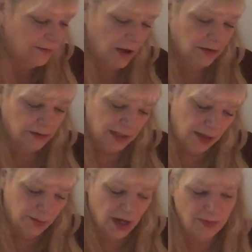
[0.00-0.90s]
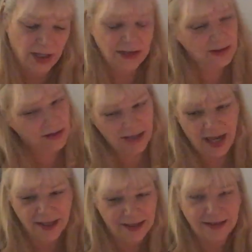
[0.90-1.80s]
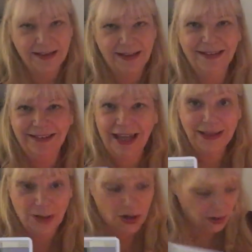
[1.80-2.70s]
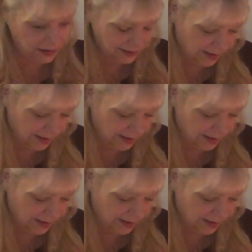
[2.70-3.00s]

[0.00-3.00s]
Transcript: Followed then by Major Arcana, the death card in